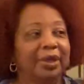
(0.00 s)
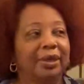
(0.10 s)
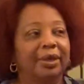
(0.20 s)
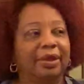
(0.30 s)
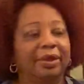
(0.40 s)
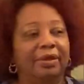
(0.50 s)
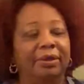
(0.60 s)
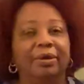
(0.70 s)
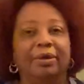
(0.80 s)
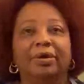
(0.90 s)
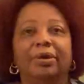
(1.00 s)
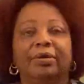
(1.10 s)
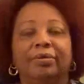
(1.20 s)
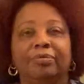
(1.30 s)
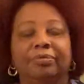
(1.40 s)

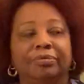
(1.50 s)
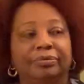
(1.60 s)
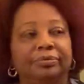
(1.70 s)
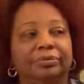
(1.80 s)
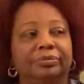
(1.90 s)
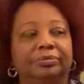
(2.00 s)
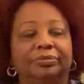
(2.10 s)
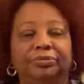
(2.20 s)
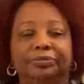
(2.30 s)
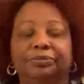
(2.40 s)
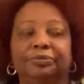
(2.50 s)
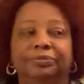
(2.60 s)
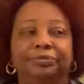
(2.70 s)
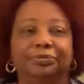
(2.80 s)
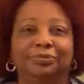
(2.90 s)

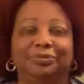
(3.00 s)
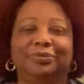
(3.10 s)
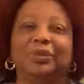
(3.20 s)
This person isn't speaking.